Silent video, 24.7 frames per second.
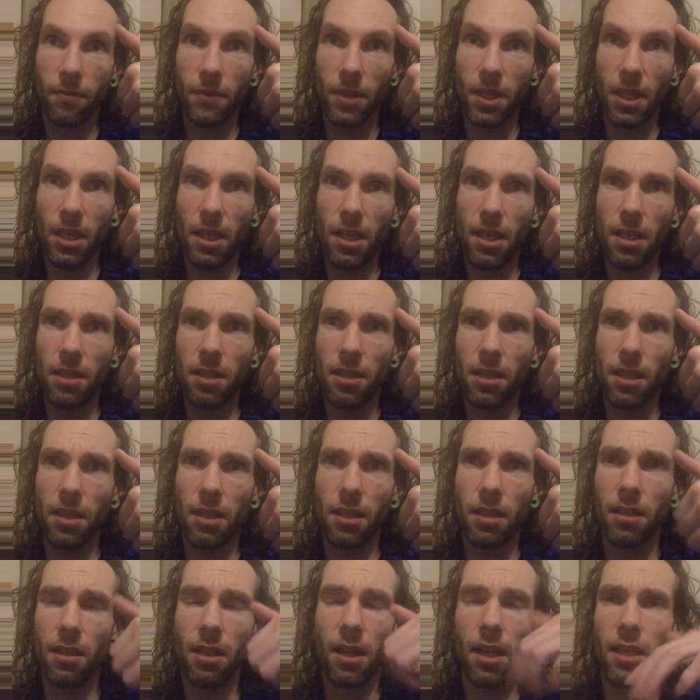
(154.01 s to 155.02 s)
did
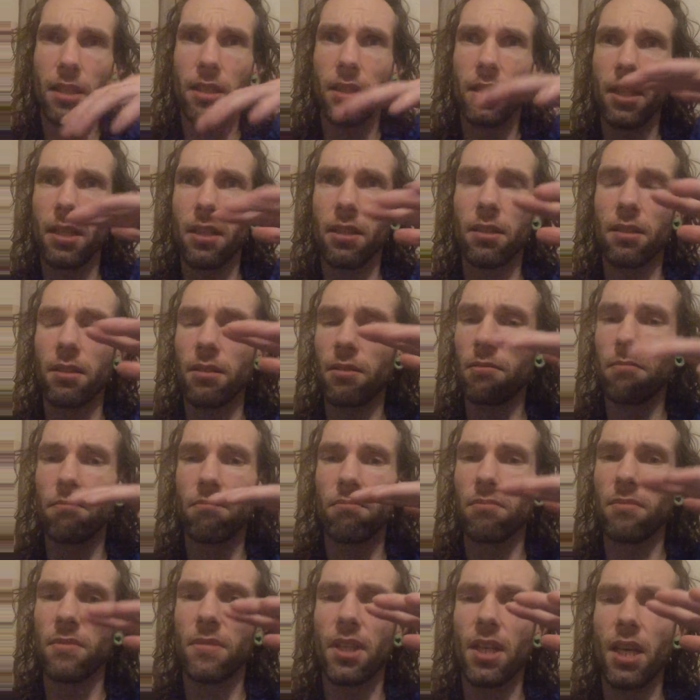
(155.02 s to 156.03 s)
it, I didn't
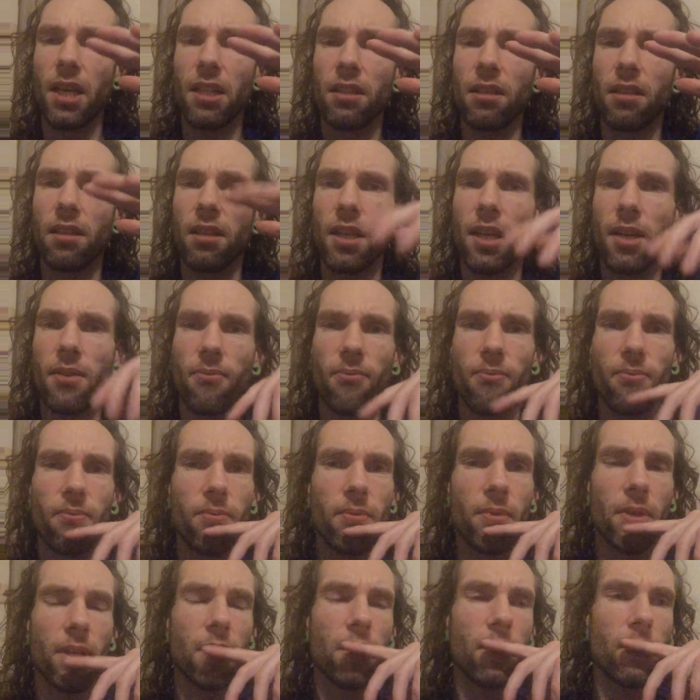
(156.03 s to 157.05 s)
get
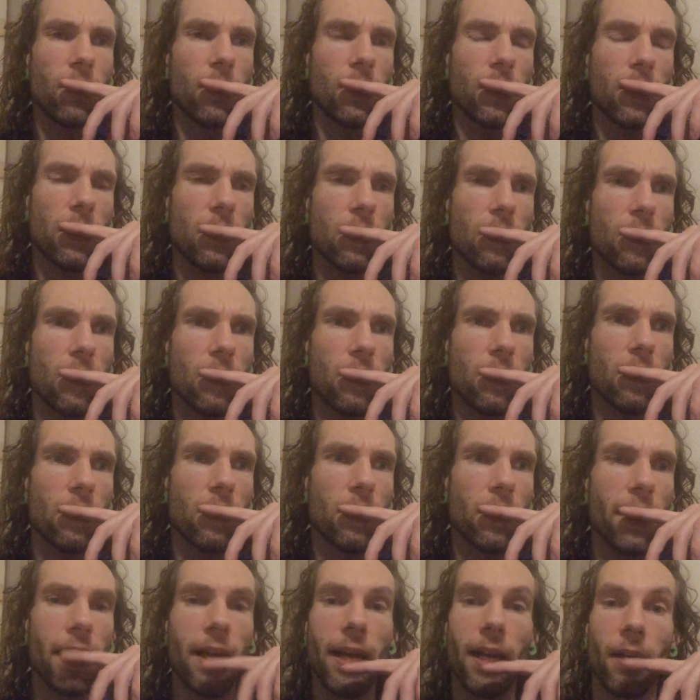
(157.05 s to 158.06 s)
enough
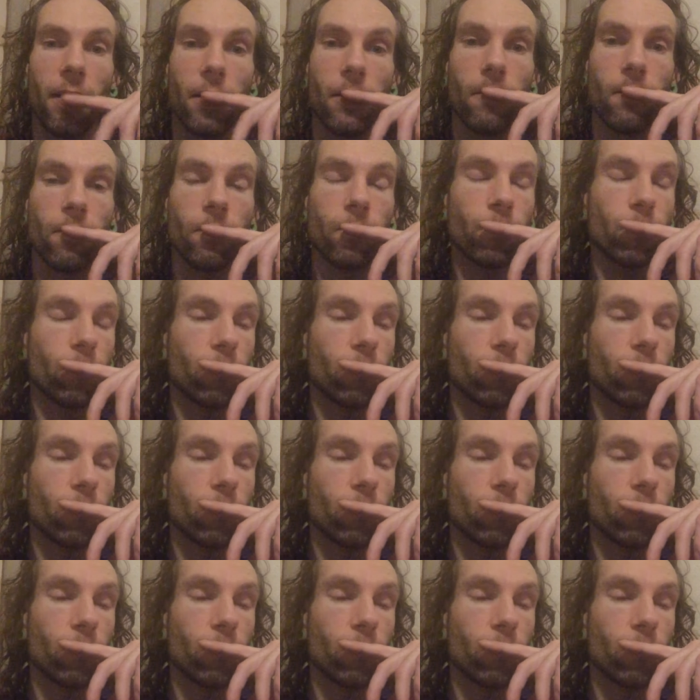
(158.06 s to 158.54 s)
air.